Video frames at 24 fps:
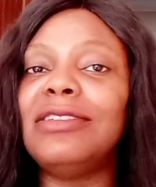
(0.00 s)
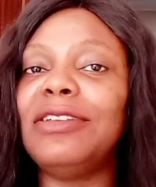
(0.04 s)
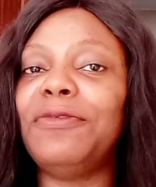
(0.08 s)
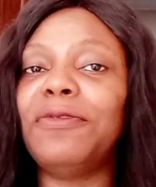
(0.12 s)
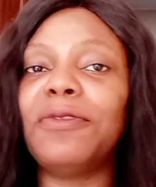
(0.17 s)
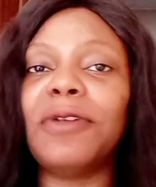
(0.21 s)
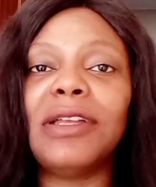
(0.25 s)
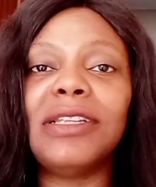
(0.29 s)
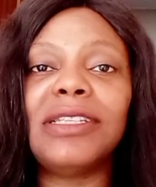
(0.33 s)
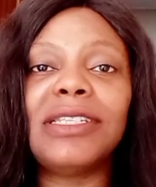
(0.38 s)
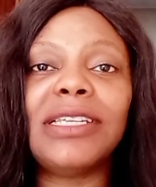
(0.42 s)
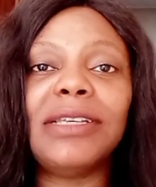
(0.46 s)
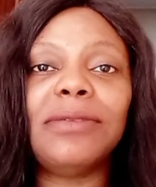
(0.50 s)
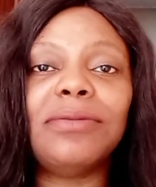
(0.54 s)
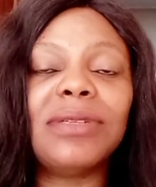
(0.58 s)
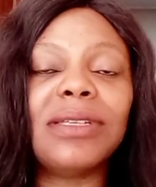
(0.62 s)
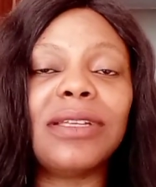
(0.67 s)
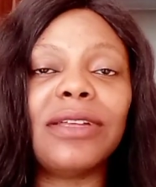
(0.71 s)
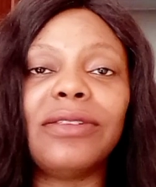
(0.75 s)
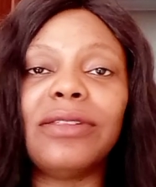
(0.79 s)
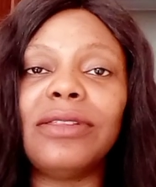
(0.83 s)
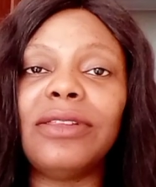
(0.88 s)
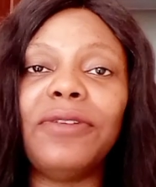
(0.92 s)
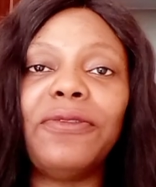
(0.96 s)
different tips
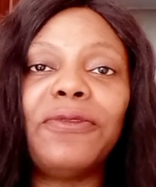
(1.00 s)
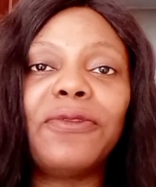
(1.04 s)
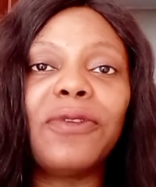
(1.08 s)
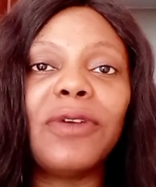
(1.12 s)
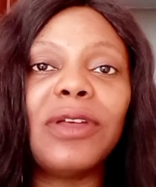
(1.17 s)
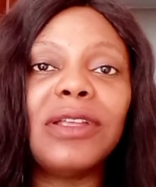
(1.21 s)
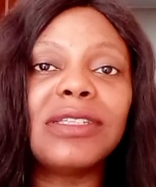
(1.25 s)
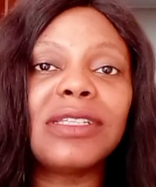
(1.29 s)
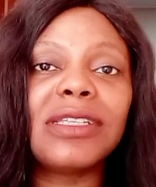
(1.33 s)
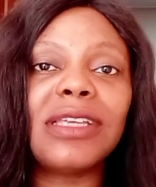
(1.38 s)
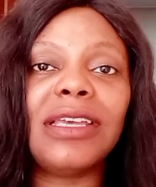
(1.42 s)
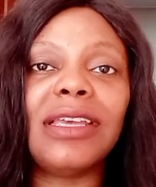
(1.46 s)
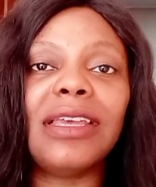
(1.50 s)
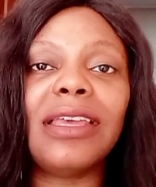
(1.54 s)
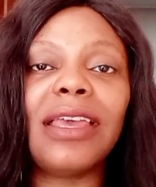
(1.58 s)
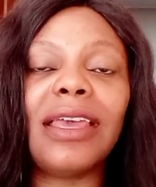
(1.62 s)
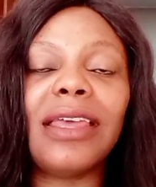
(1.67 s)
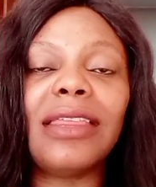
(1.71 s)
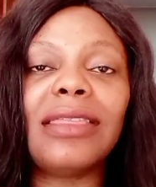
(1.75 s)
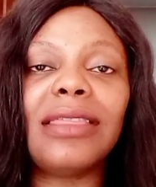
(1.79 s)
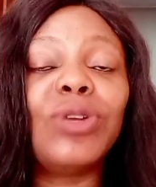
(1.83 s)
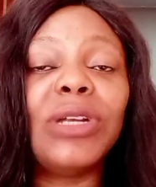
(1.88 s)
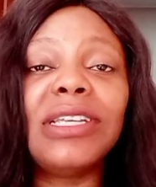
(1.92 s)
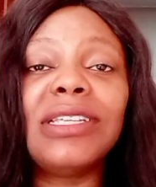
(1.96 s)
on different skincare
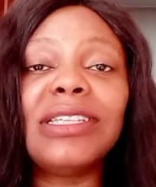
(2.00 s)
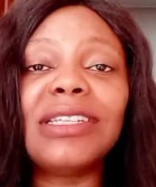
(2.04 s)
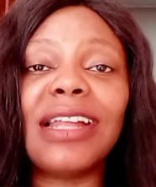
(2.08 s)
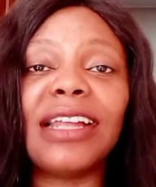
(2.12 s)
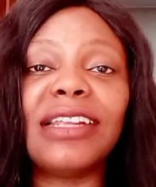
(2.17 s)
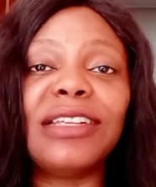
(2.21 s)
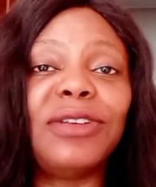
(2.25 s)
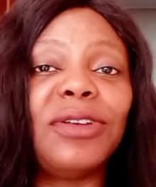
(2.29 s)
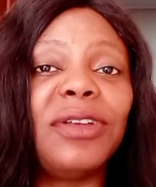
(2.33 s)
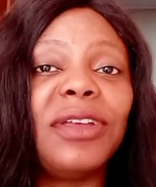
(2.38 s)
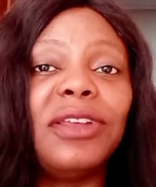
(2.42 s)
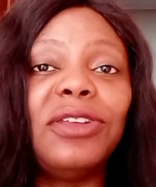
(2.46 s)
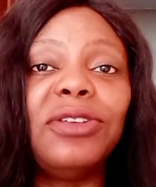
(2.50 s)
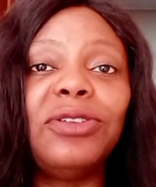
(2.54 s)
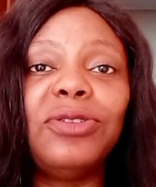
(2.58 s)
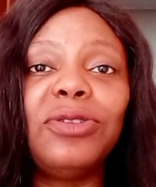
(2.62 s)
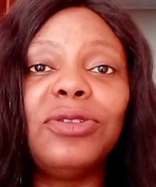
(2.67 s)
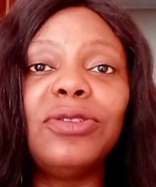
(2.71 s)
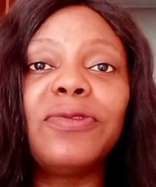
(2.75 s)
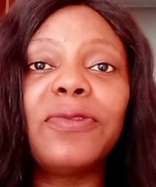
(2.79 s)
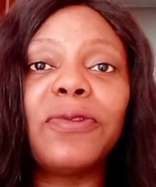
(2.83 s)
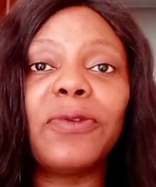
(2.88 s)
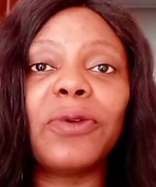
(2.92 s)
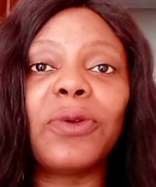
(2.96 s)
tricks that you can
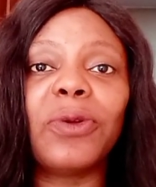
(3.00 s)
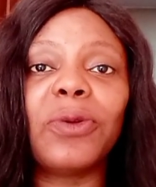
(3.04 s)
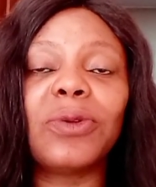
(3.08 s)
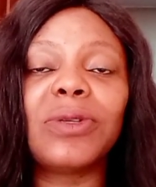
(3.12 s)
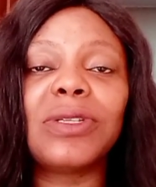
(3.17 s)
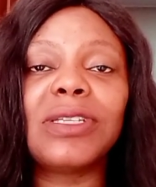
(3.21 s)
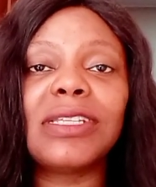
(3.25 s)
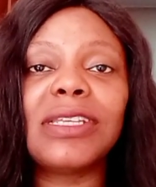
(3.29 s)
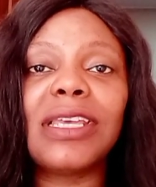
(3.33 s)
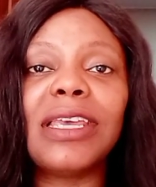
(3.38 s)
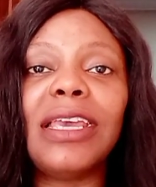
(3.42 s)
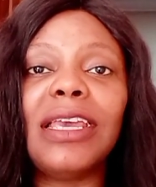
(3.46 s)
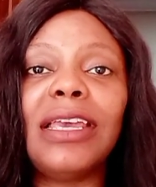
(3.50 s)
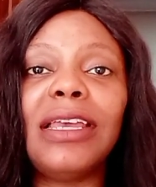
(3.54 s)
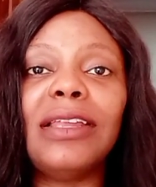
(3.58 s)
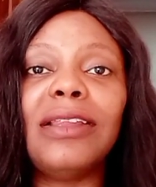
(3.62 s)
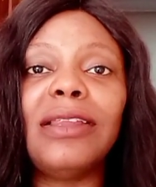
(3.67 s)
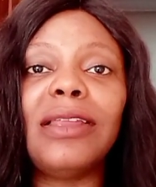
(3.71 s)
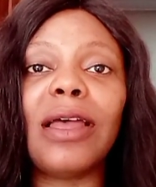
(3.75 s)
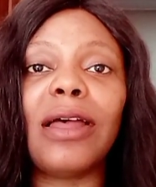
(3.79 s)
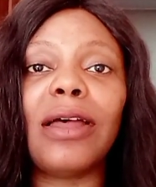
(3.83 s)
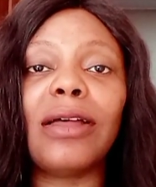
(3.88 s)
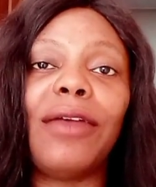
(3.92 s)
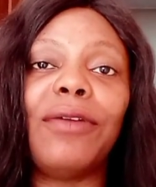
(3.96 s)
use for your
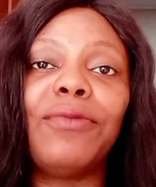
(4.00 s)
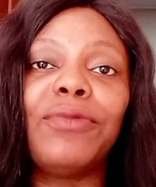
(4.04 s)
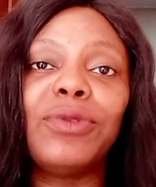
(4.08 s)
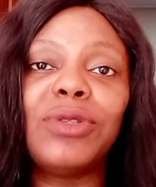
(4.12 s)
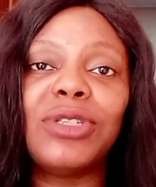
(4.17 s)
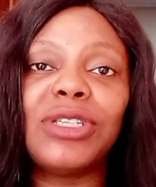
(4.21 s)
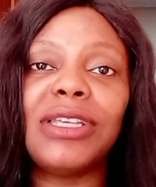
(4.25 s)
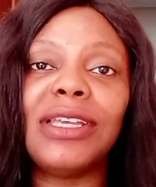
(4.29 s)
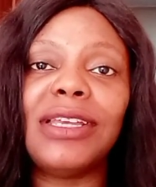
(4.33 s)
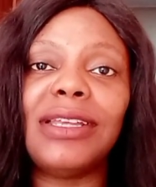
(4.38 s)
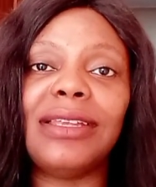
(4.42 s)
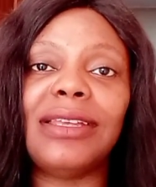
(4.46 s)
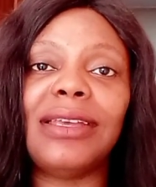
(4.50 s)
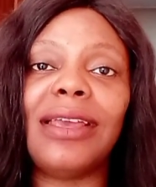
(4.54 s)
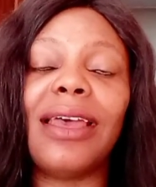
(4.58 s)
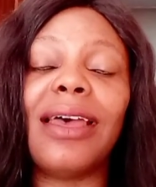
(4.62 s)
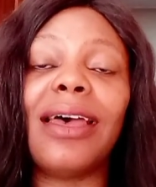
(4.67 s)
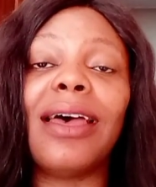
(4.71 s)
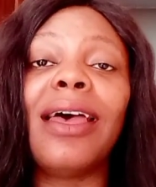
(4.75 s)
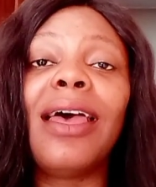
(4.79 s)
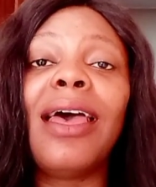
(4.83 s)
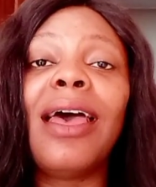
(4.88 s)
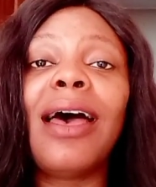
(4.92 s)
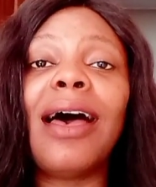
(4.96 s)
skincare routine.
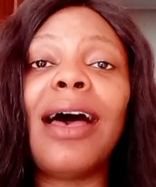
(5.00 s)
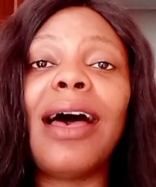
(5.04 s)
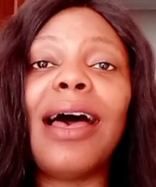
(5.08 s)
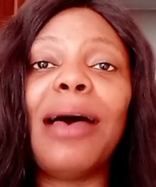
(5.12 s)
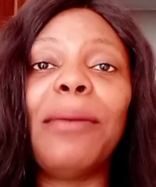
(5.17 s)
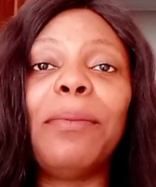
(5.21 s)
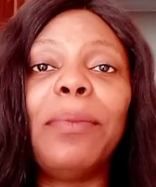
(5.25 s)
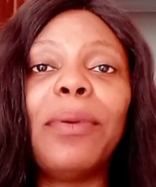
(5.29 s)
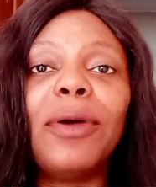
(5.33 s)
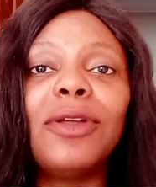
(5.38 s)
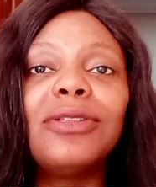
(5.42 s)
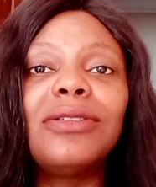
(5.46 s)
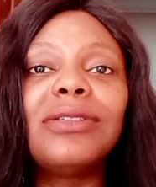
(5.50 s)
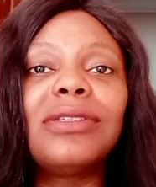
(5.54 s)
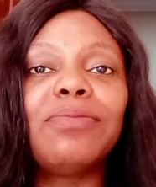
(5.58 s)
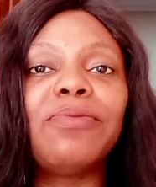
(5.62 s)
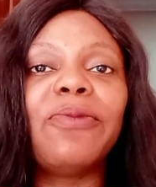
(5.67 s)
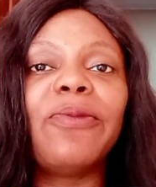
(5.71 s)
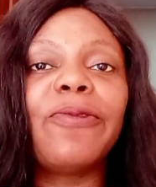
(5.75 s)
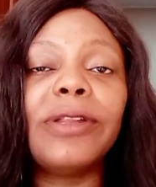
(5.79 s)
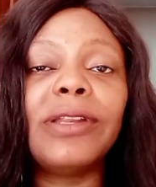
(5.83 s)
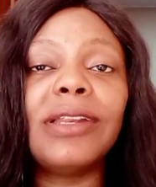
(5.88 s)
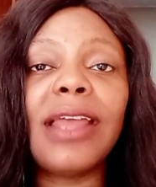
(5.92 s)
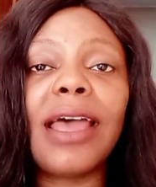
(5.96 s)
Yeah, but
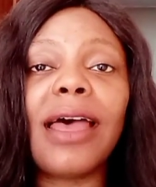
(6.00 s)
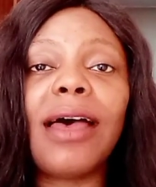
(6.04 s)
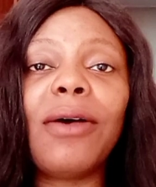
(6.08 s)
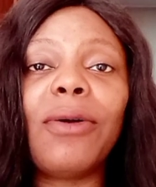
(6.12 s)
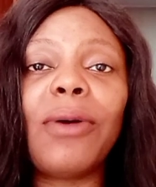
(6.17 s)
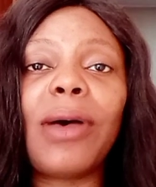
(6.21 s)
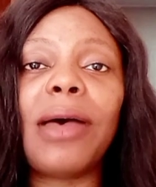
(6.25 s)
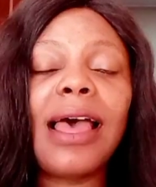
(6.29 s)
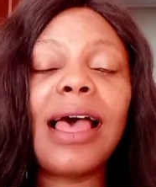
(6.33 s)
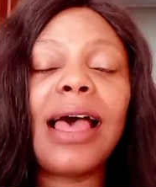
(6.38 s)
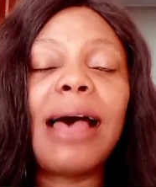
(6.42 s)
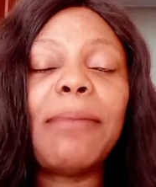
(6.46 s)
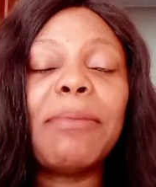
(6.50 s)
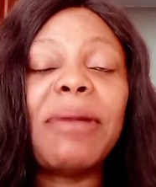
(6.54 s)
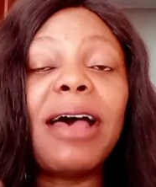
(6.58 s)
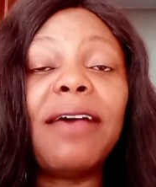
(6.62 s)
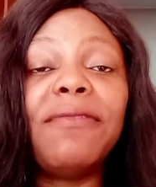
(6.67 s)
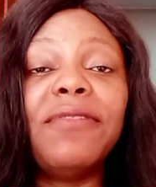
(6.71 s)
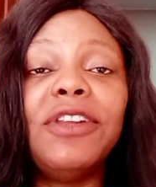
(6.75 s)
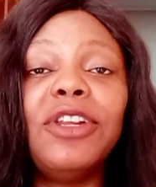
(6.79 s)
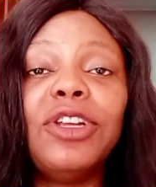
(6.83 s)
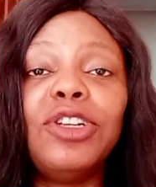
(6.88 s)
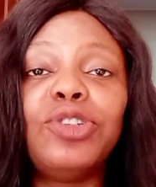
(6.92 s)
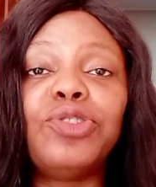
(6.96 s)
for now, I'm
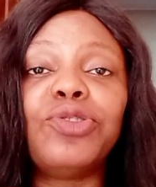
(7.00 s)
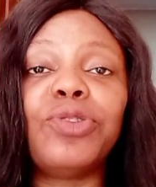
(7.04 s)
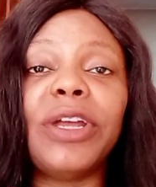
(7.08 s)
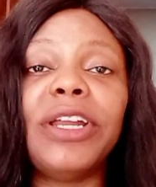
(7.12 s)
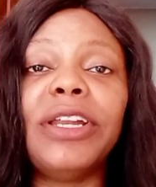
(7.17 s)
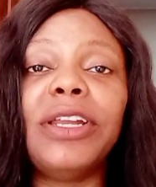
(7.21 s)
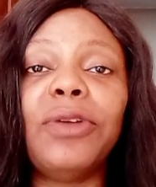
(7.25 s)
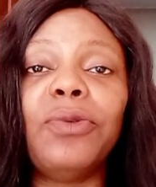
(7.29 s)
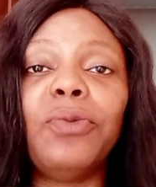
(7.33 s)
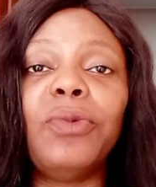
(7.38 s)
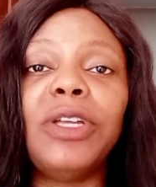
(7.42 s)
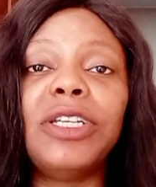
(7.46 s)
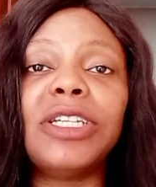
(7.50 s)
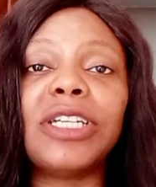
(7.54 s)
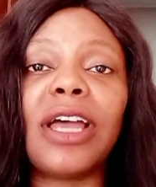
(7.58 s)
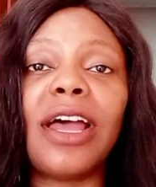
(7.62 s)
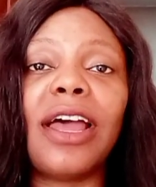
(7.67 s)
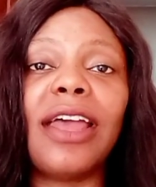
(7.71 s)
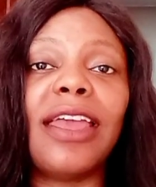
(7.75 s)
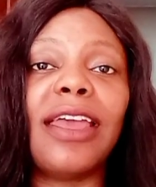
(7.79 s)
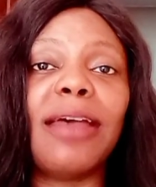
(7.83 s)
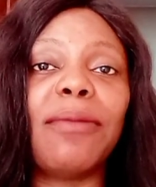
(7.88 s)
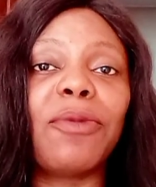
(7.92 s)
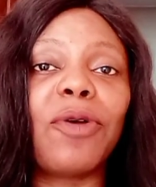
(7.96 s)
having a training which
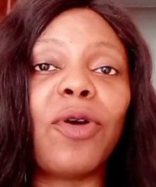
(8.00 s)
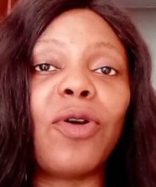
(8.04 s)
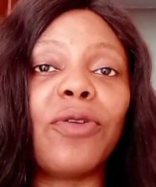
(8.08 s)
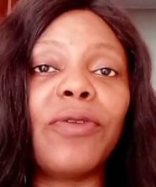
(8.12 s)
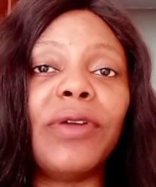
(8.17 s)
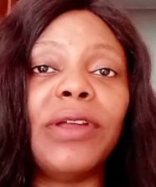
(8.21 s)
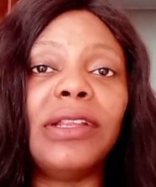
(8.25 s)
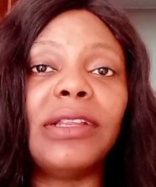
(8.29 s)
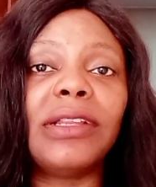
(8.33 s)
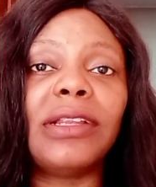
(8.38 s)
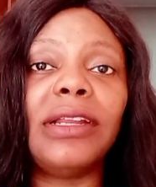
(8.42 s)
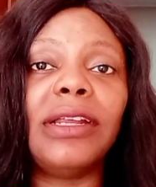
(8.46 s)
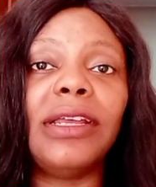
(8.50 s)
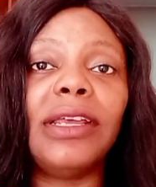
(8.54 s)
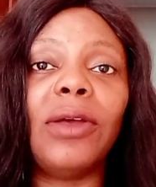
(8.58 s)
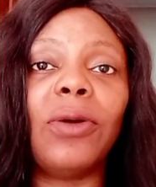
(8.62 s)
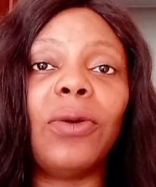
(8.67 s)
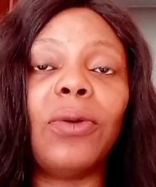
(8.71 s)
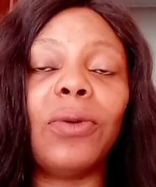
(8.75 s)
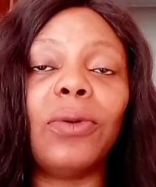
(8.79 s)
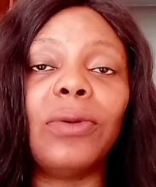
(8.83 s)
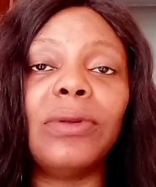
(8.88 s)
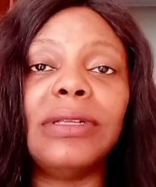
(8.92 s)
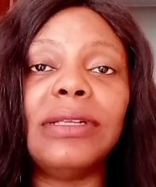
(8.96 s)
I am currently
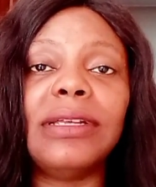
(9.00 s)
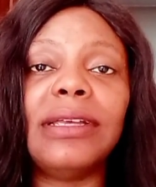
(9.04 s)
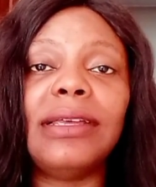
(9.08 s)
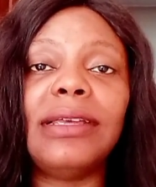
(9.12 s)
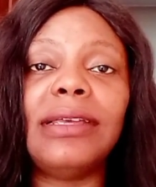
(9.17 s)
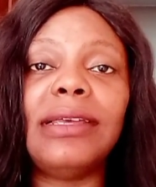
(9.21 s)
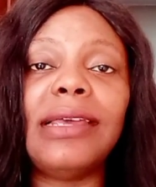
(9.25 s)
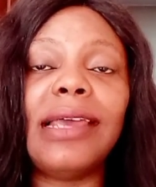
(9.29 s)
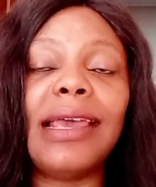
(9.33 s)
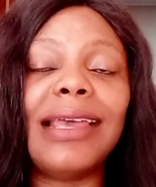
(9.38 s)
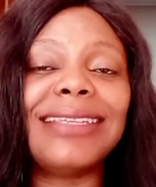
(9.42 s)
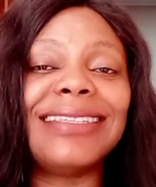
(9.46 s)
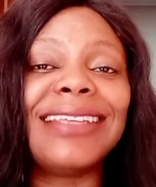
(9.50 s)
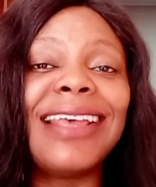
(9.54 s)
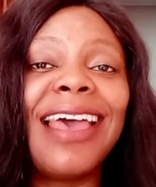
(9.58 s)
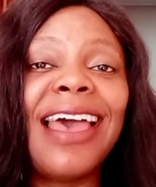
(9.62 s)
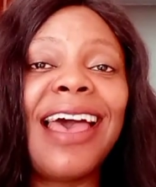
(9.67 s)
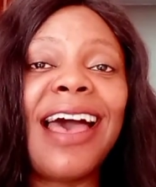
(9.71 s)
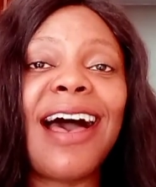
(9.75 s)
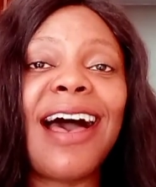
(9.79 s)
on. Yes,